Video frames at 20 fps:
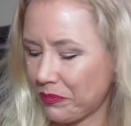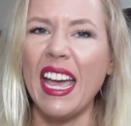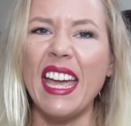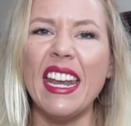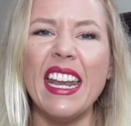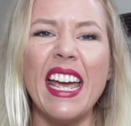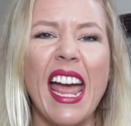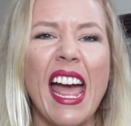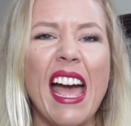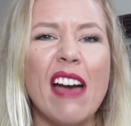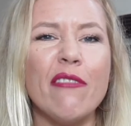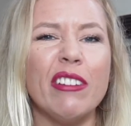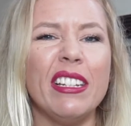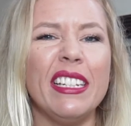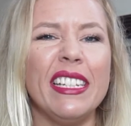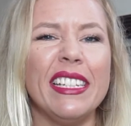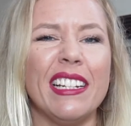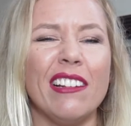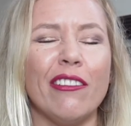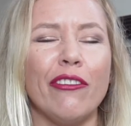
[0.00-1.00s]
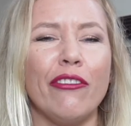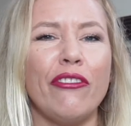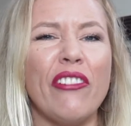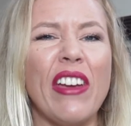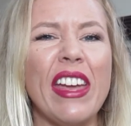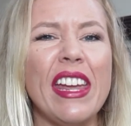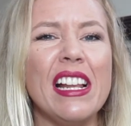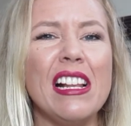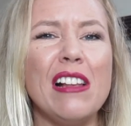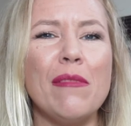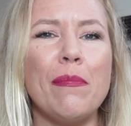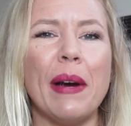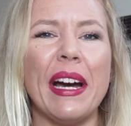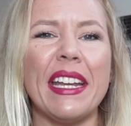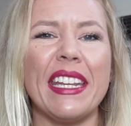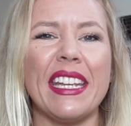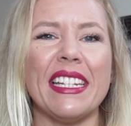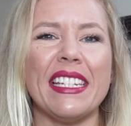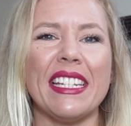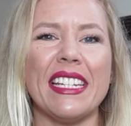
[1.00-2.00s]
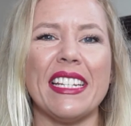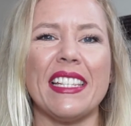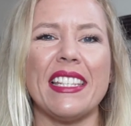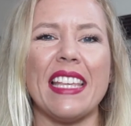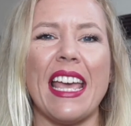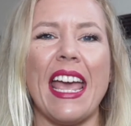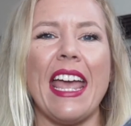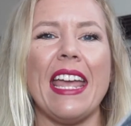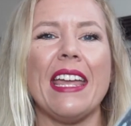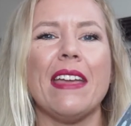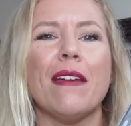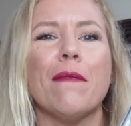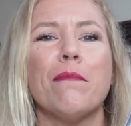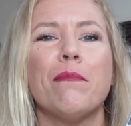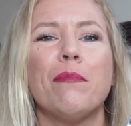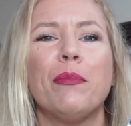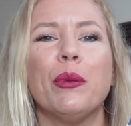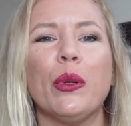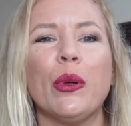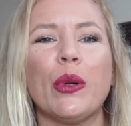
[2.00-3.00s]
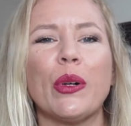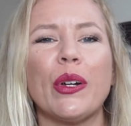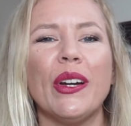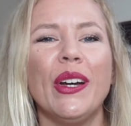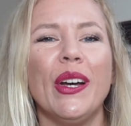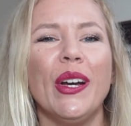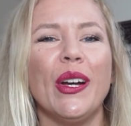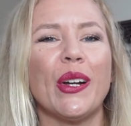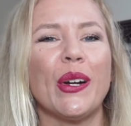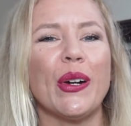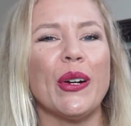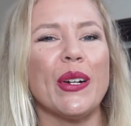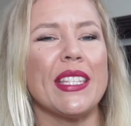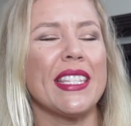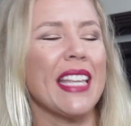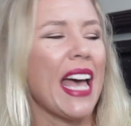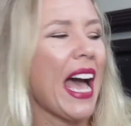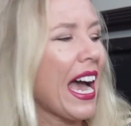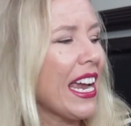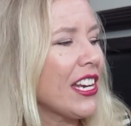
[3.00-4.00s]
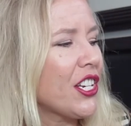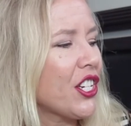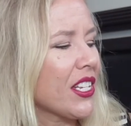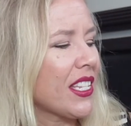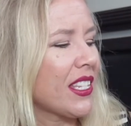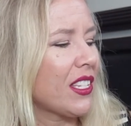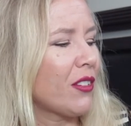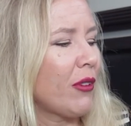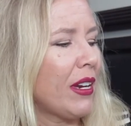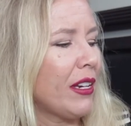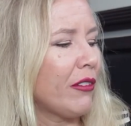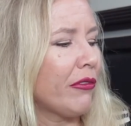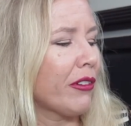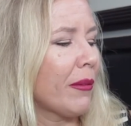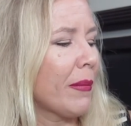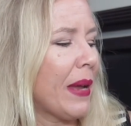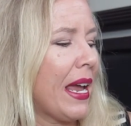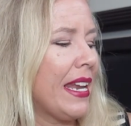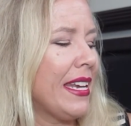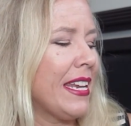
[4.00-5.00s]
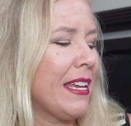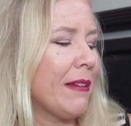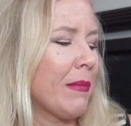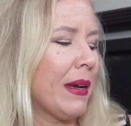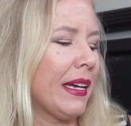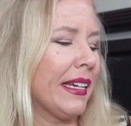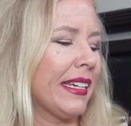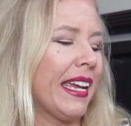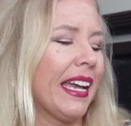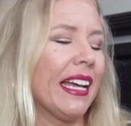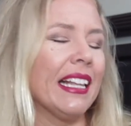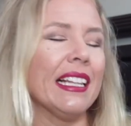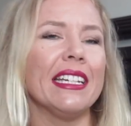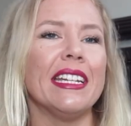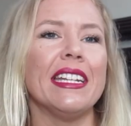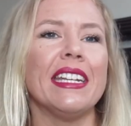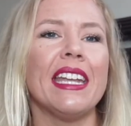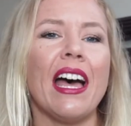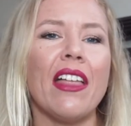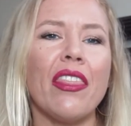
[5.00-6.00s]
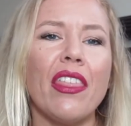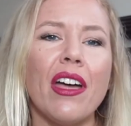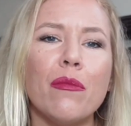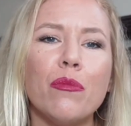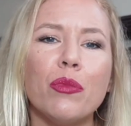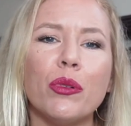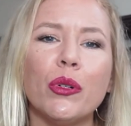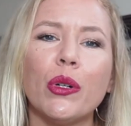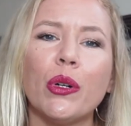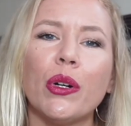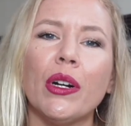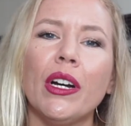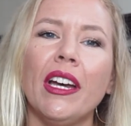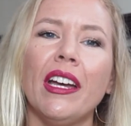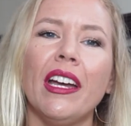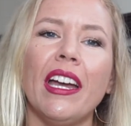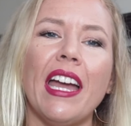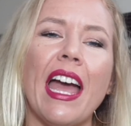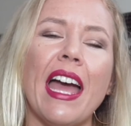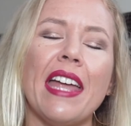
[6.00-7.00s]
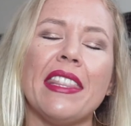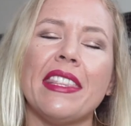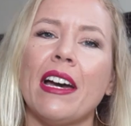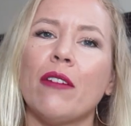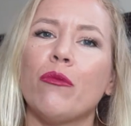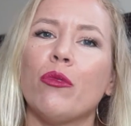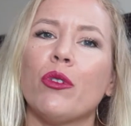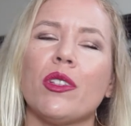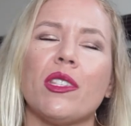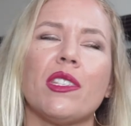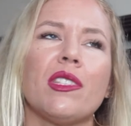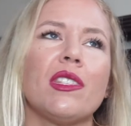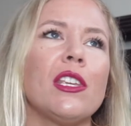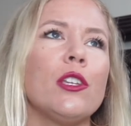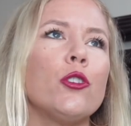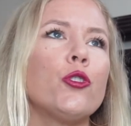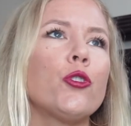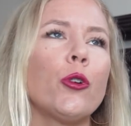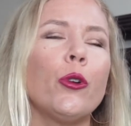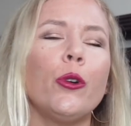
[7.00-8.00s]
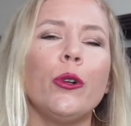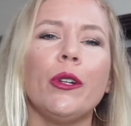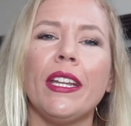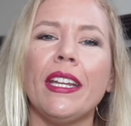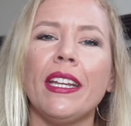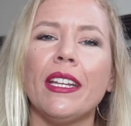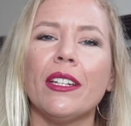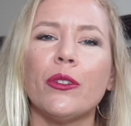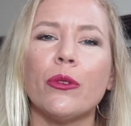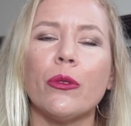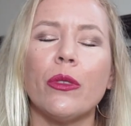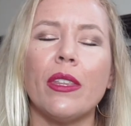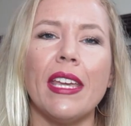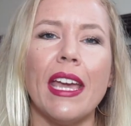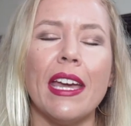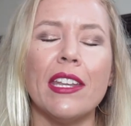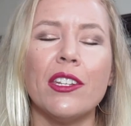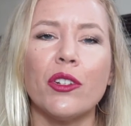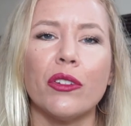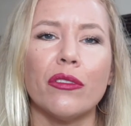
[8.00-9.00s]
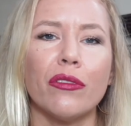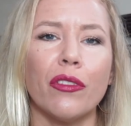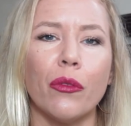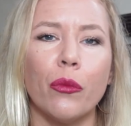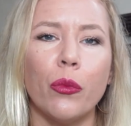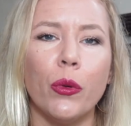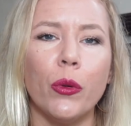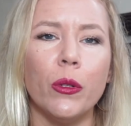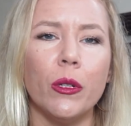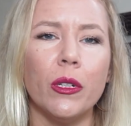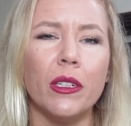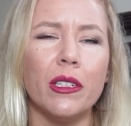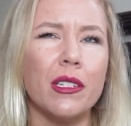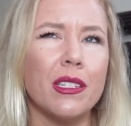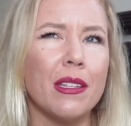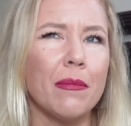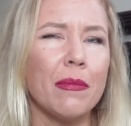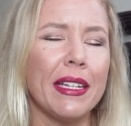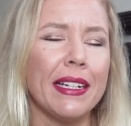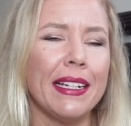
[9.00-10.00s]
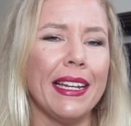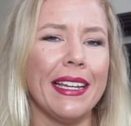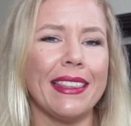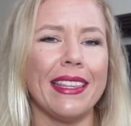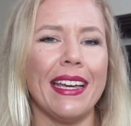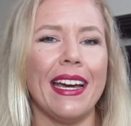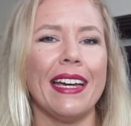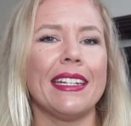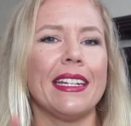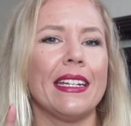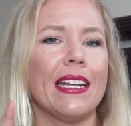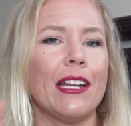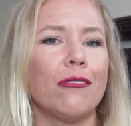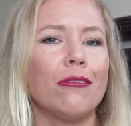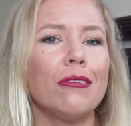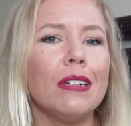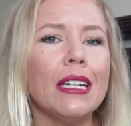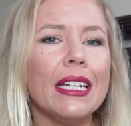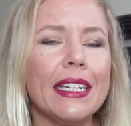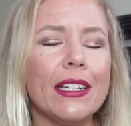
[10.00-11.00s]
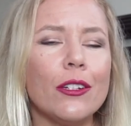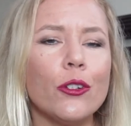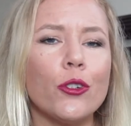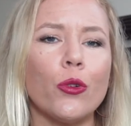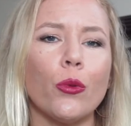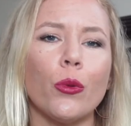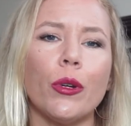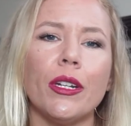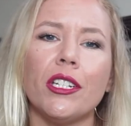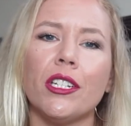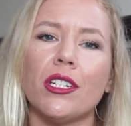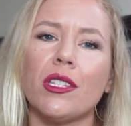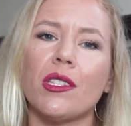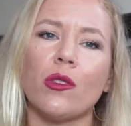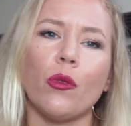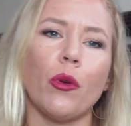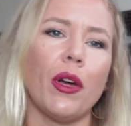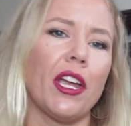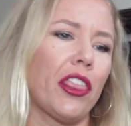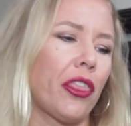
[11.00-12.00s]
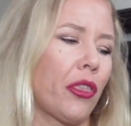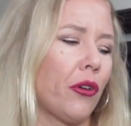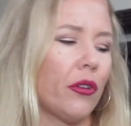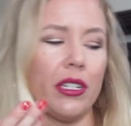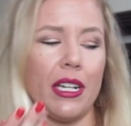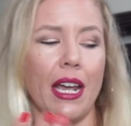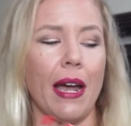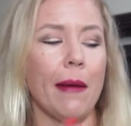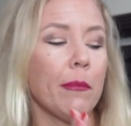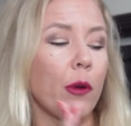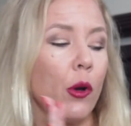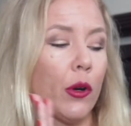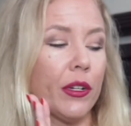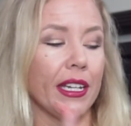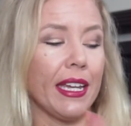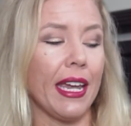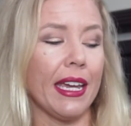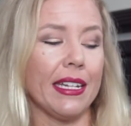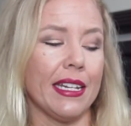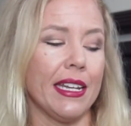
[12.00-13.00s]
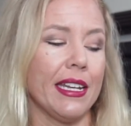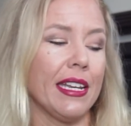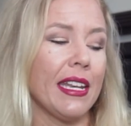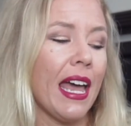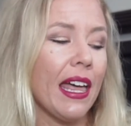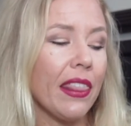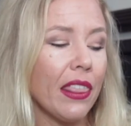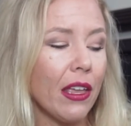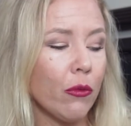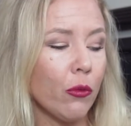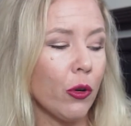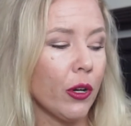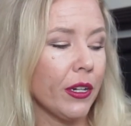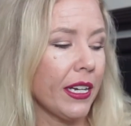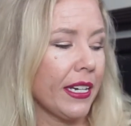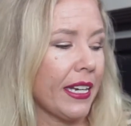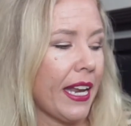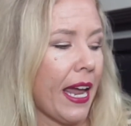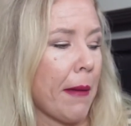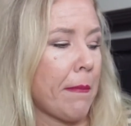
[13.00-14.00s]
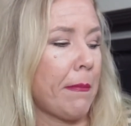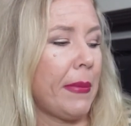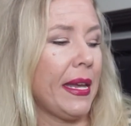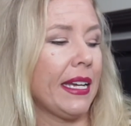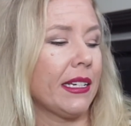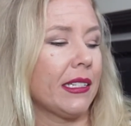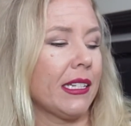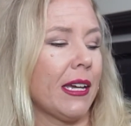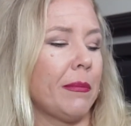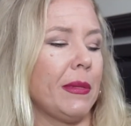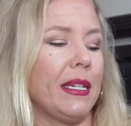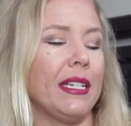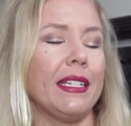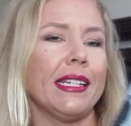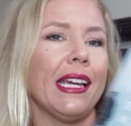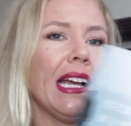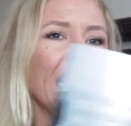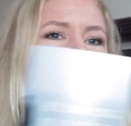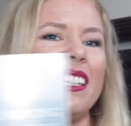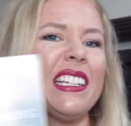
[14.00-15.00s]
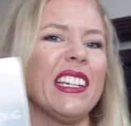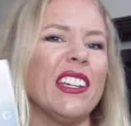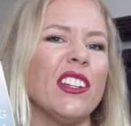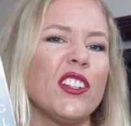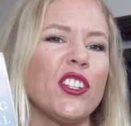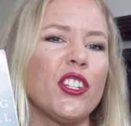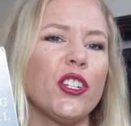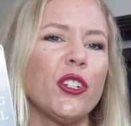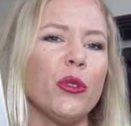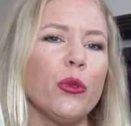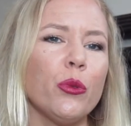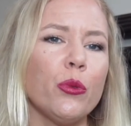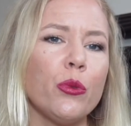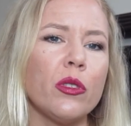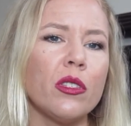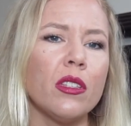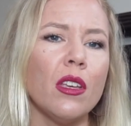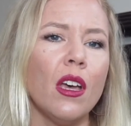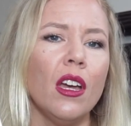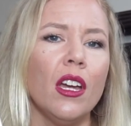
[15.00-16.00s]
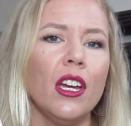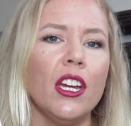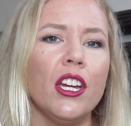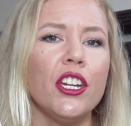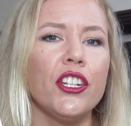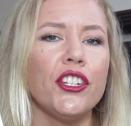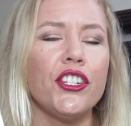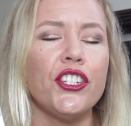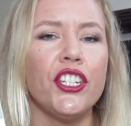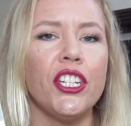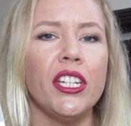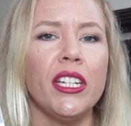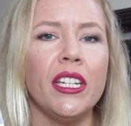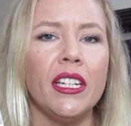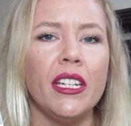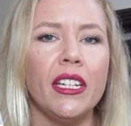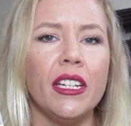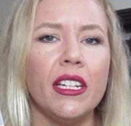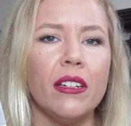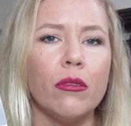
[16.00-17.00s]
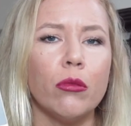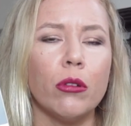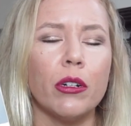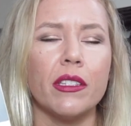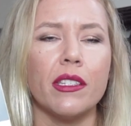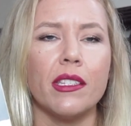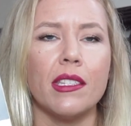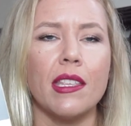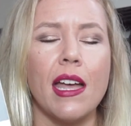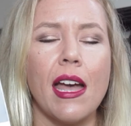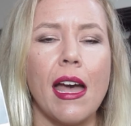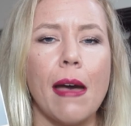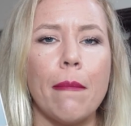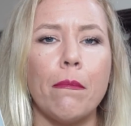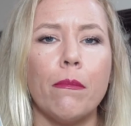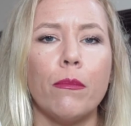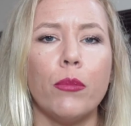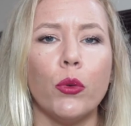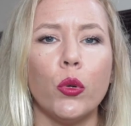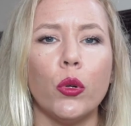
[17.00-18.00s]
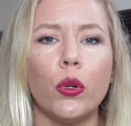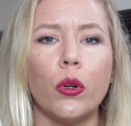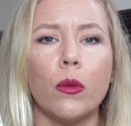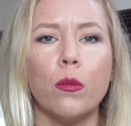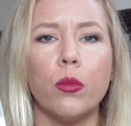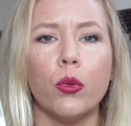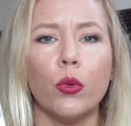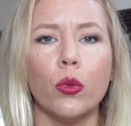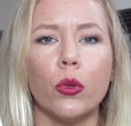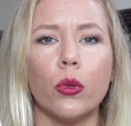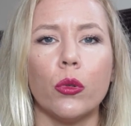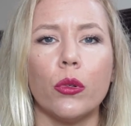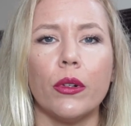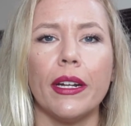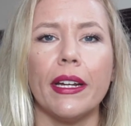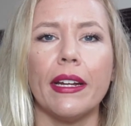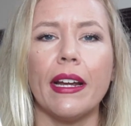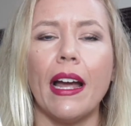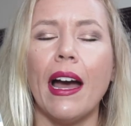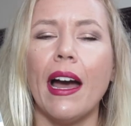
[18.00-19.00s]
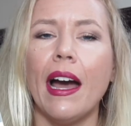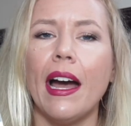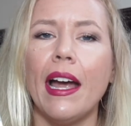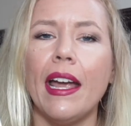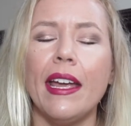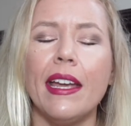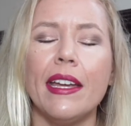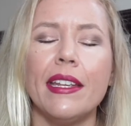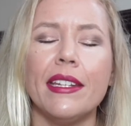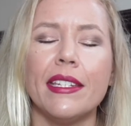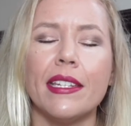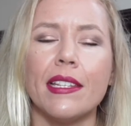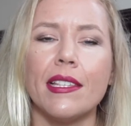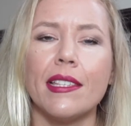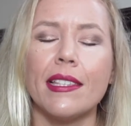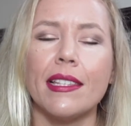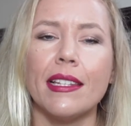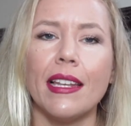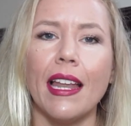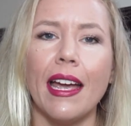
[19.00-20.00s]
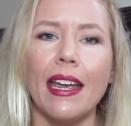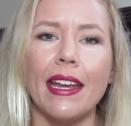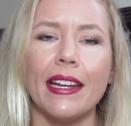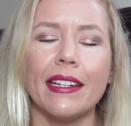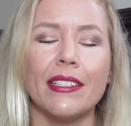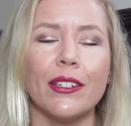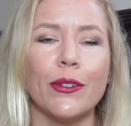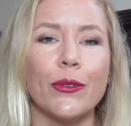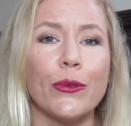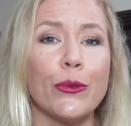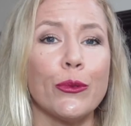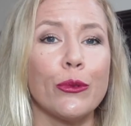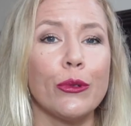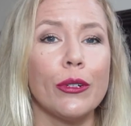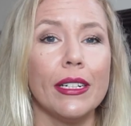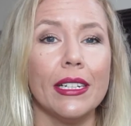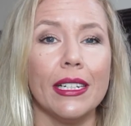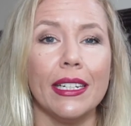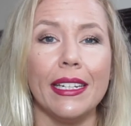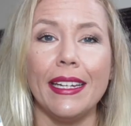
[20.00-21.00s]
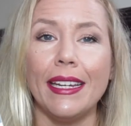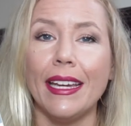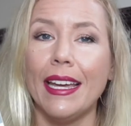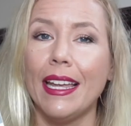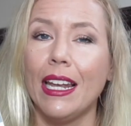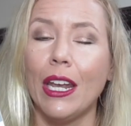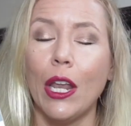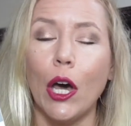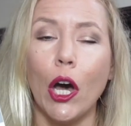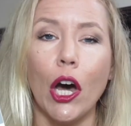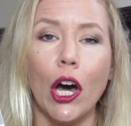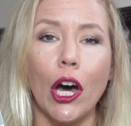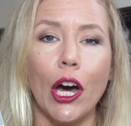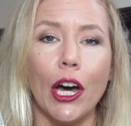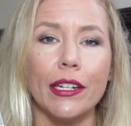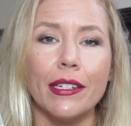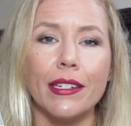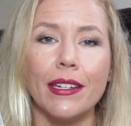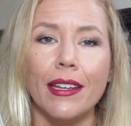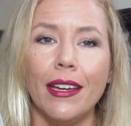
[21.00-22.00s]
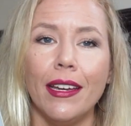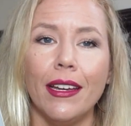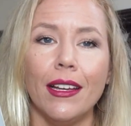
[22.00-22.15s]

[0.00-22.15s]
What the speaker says: And I have a little fail, but it is a book, cause I just read from Henning Mankell another book, and that was The Journey to the End of the World, something like that, and I really enjoyed it, so I thought I'm gonna get another one, and I picked up Italian Shoes. Gee, was that book boring. I disliked it really a lot.